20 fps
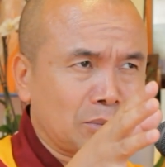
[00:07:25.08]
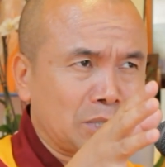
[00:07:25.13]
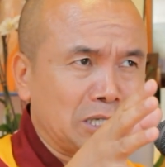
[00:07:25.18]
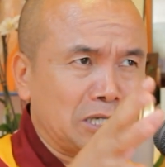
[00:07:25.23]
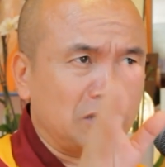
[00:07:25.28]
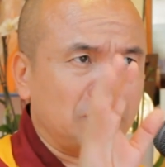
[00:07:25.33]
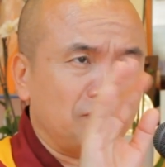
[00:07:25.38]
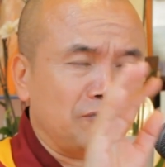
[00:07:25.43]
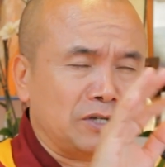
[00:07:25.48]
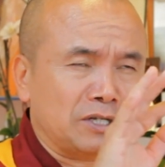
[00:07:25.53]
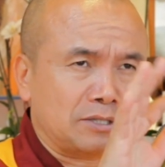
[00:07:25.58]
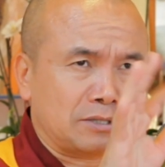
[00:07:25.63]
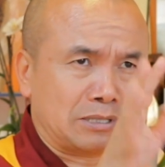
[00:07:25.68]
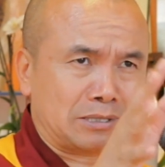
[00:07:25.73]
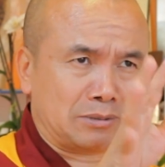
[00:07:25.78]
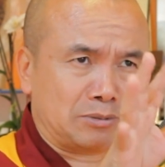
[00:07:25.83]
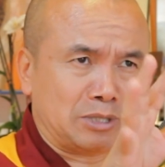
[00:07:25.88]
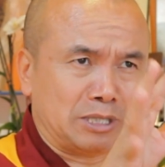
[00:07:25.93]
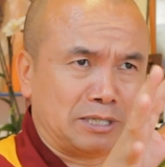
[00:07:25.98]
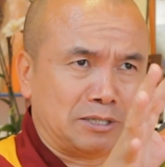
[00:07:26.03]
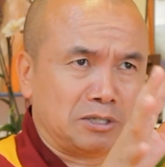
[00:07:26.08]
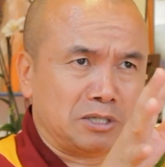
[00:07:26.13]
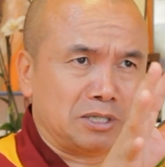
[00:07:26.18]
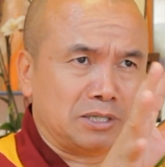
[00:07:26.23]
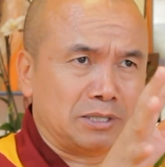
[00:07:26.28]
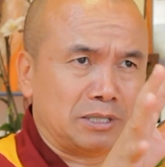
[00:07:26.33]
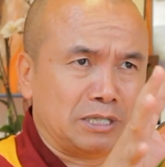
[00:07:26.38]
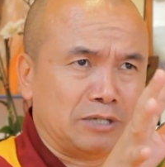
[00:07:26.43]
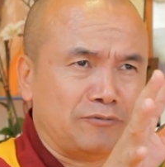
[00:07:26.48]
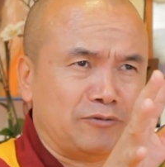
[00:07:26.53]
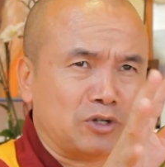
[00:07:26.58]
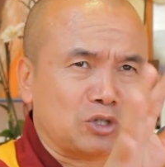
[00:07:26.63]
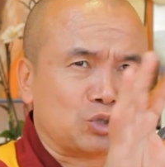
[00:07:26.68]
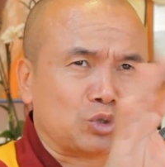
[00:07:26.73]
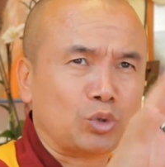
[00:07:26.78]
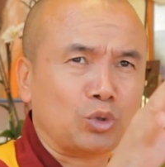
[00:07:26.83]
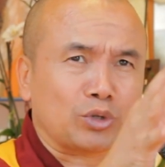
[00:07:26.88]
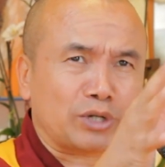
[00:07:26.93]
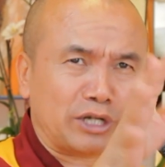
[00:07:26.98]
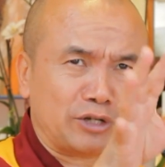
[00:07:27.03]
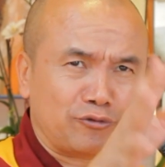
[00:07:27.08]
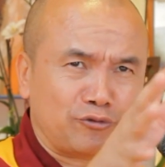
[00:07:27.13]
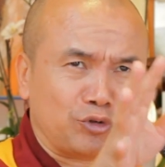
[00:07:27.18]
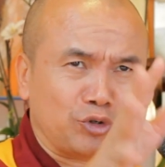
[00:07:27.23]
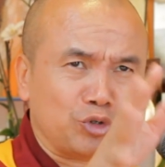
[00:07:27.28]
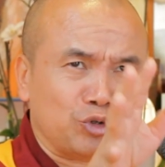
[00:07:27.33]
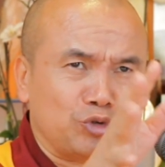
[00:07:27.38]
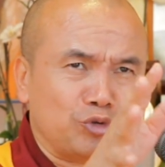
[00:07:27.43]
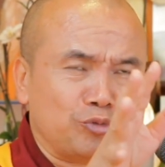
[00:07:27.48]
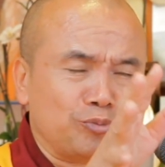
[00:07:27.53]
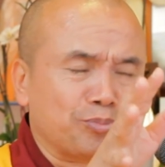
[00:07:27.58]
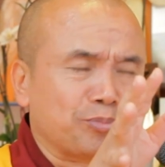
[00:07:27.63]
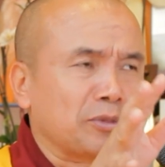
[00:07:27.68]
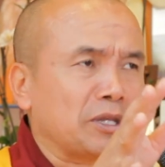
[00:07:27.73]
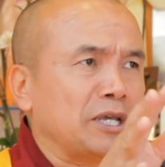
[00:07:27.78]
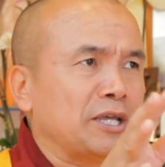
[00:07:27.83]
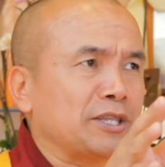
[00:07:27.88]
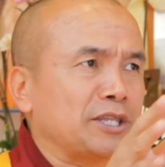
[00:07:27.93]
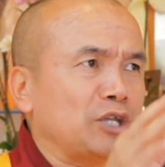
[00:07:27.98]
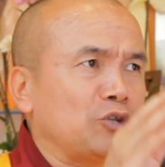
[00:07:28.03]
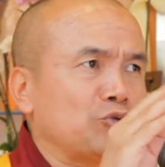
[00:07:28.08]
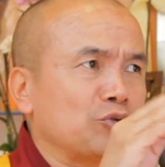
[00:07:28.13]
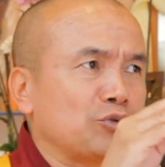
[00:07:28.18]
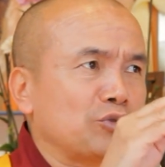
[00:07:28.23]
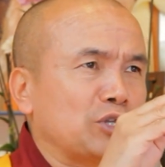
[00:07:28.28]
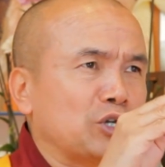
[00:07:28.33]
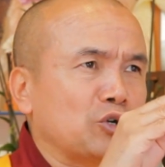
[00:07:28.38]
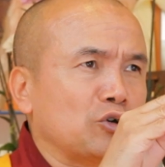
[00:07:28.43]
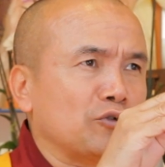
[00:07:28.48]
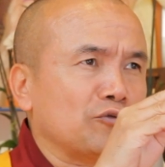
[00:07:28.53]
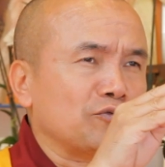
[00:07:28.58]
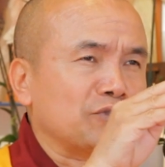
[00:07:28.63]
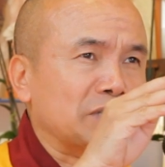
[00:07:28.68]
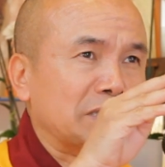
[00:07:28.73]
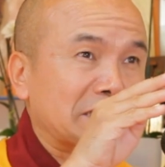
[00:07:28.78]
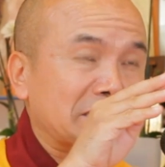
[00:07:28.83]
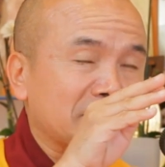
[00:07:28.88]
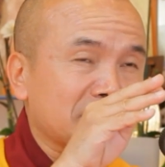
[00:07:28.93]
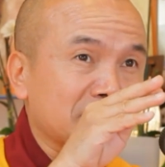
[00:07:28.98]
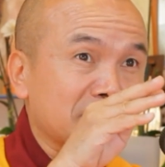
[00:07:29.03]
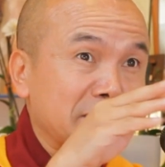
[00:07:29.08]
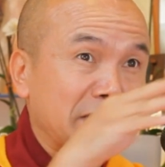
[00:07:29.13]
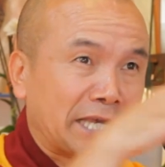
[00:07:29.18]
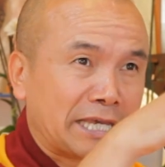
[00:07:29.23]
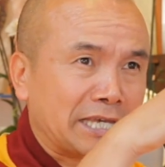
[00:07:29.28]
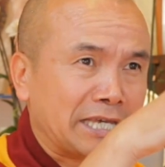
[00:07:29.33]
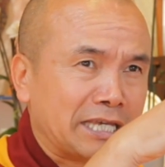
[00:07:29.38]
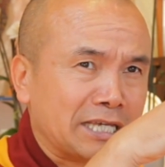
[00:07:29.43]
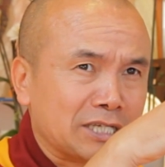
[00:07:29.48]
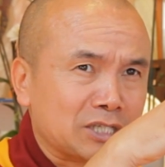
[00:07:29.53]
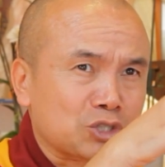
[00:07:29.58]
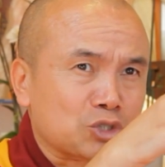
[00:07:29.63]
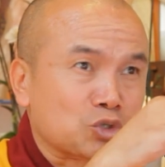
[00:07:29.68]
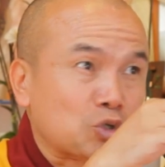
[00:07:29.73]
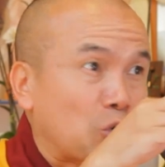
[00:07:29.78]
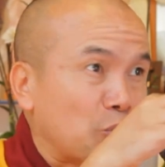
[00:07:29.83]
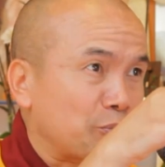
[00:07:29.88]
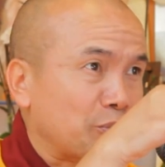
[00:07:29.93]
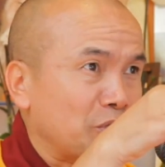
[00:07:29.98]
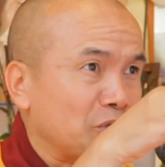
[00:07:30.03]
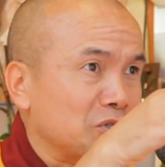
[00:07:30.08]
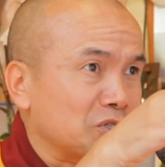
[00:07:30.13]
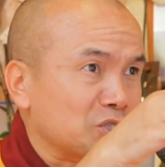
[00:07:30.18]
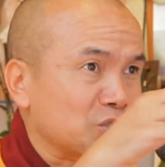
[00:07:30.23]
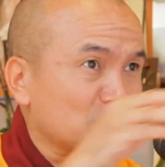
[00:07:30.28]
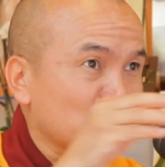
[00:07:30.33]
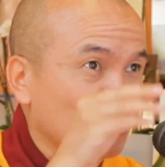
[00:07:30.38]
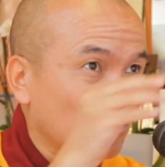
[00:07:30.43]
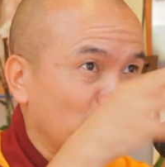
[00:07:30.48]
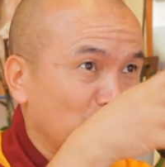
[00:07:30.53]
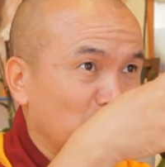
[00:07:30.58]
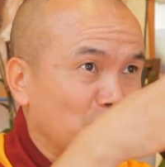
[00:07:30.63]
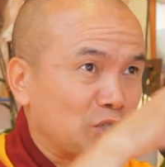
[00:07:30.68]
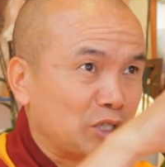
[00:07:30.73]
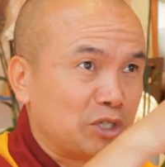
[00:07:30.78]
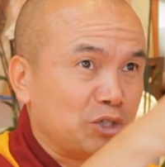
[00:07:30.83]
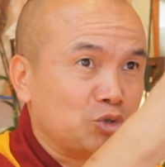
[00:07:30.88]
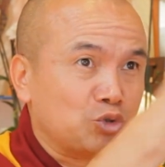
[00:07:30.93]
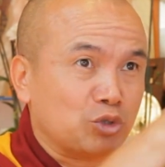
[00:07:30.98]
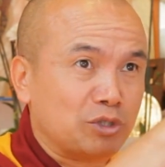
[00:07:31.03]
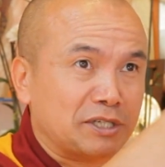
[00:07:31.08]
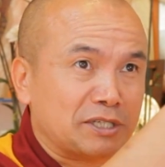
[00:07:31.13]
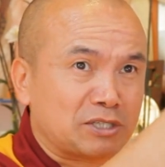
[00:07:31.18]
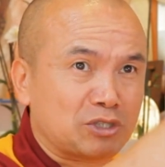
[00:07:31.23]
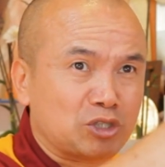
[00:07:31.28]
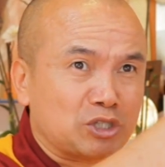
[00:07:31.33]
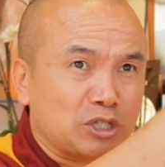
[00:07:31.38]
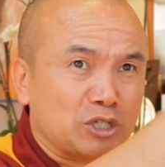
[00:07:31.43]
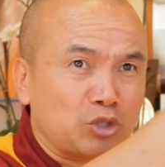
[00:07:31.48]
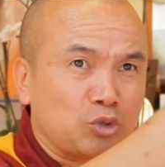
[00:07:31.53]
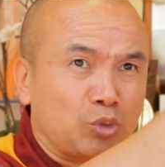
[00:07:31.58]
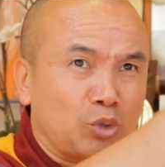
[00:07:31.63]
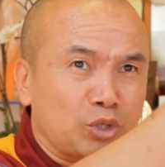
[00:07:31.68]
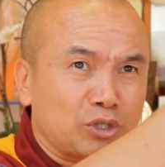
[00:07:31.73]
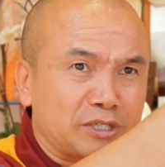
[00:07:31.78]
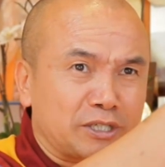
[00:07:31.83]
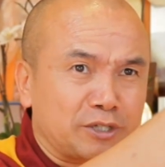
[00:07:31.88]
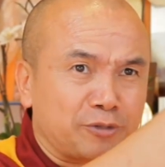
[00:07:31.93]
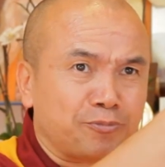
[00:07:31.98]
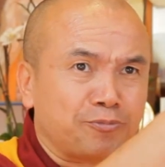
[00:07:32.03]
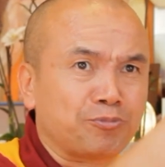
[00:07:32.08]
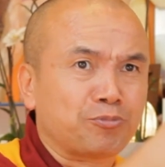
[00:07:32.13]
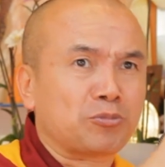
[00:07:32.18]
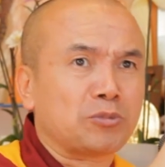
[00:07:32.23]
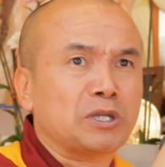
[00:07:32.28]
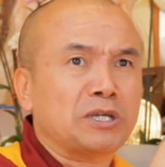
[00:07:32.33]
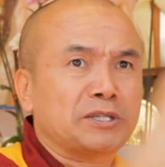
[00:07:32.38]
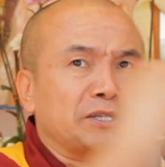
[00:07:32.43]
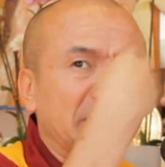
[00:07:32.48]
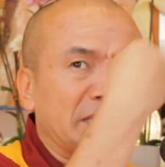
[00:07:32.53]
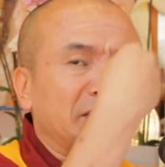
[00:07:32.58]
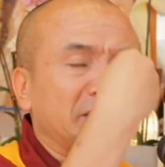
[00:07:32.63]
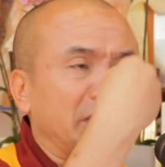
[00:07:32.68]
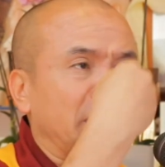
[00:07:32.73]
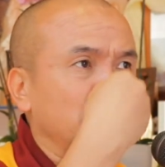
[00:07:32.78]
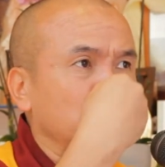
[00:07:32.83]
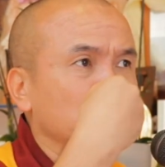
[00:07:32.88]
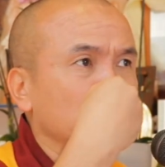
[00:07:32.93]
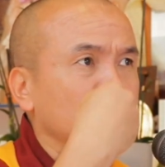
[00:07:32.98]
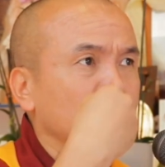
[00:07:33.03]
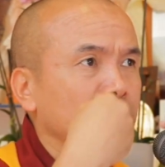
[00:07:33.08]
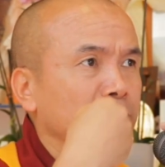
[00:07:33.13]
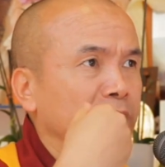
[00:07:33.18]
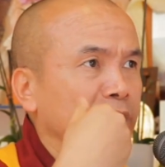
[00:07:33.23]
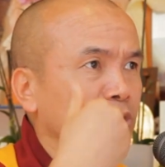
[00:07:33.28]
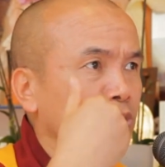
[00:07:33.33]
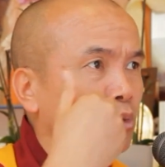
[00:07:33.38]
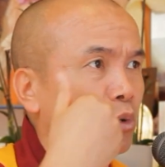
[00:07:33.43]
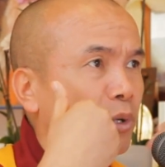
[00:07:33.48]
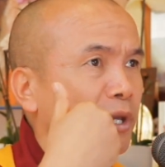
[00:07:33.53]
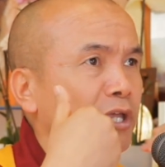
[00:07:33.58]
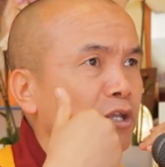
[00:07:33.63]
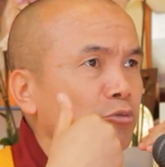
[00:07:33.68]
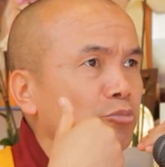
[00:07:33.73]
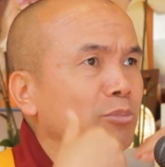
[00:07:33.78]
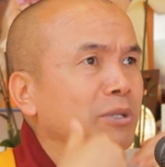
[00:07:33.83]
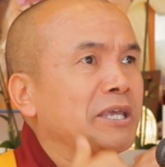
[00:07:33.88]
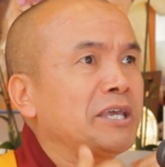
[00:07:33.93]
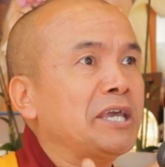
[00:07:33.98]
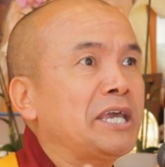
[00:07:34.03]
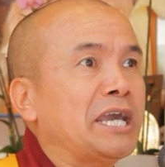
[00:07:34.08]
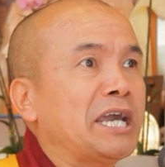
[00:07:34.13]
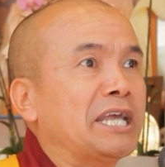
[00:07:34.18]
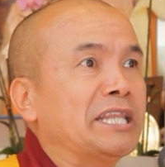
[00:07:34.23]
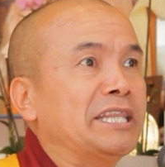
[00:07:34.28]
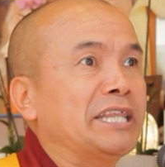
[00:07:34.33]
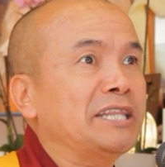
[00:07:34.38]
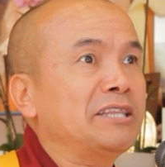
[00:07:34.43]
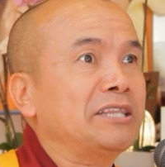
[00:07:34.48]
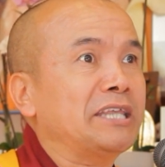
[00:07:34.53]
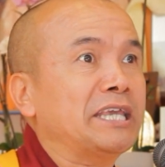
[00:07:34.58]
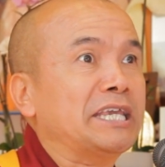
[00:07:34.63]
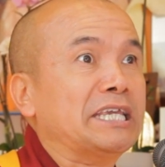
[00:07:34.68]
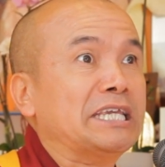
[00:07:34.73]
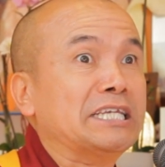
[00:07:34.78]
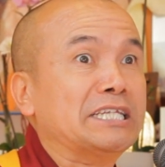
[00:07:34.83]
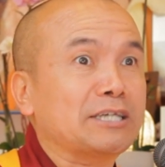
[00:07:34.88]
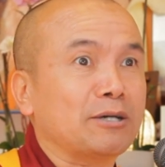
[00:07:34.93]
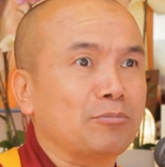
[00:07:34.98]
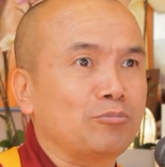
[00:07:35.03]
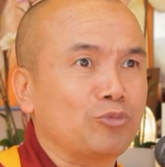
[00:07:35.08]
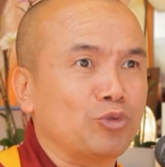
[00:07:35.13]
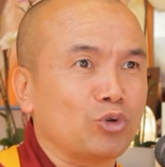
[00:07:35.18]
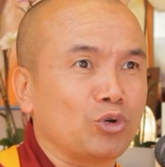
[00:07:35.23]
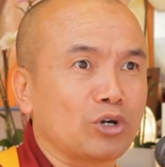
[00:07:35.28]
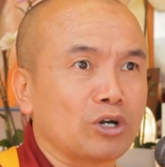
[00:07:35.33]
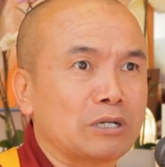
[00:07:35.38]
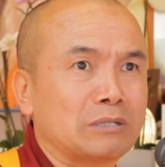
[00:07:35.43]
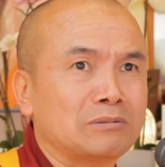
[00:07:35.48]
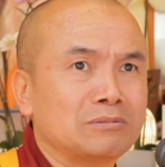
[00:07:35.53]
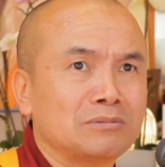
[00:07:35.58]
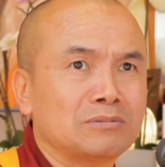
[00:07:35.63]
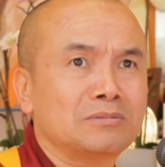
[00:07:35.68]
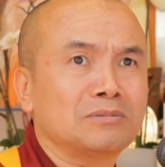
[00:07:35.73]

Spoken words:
if it's alright for you, then you think of the snakes, scorpions and so forth into this dirty water. They go in and then they eat up your